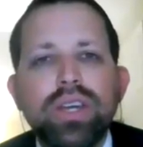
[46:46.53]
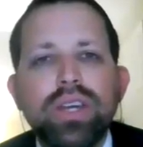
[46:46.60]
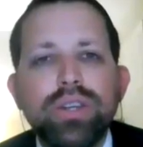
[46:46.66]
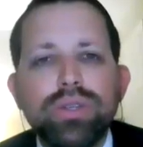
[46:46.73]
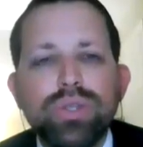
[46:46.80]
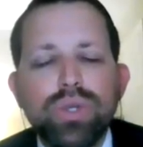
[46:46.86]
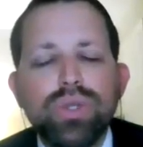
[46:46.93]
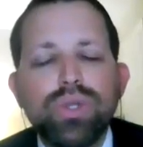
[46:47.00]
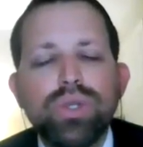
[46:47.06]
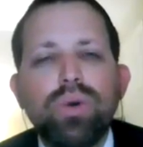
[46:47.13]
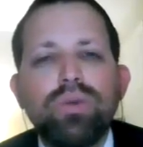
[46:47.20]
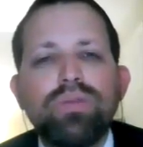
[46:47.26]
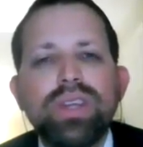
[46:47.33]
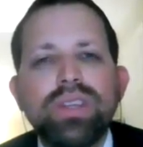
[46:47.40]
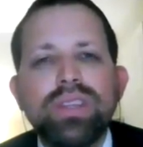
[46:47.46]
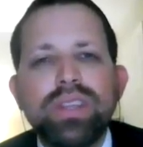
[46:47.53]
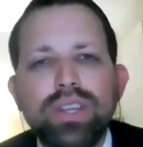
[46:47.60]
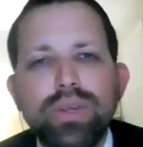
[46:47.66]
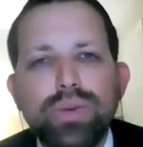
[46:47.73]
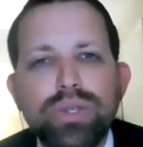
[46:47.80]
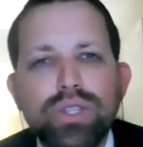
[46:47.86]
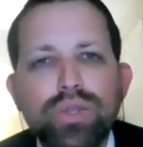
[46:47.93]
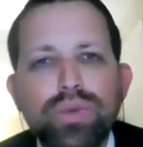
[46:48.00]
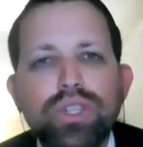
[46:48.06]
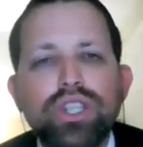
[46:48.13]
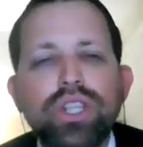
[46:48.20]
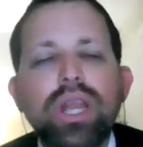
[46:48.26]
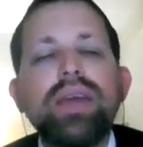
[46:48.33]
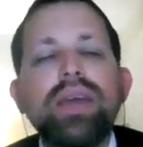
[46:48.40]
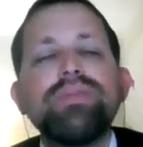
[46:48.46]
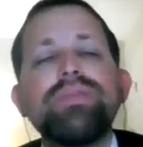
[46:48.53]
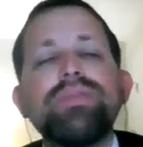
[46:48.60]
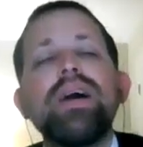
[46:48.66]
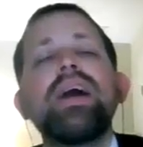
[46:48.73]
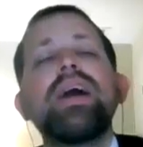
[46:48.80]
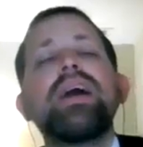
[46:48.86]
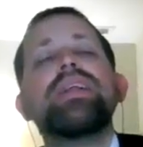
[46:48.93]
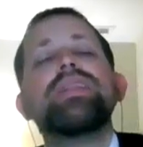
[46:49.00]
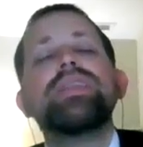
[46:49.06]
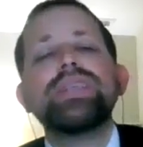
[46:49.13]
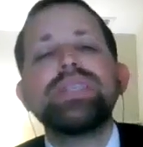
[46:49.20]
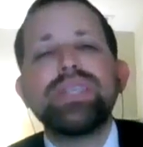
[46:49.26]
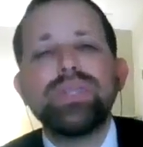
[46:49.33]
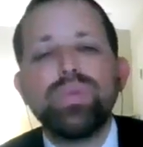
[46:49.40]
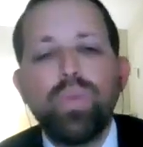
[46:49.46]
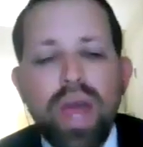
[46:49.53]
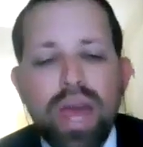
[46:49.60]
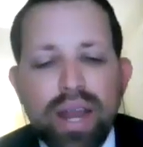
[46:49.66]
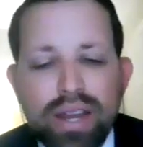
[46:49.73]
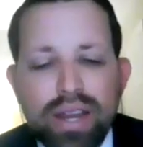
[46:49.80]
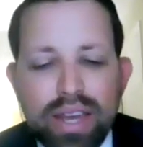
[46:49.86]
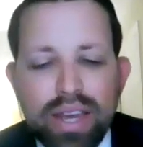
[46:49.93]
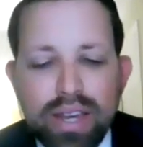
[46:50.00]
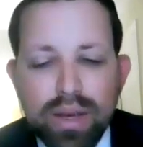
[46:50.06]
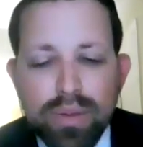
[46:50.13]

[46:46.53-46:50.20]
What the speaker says: years or so of continuous Jewish life. This is when it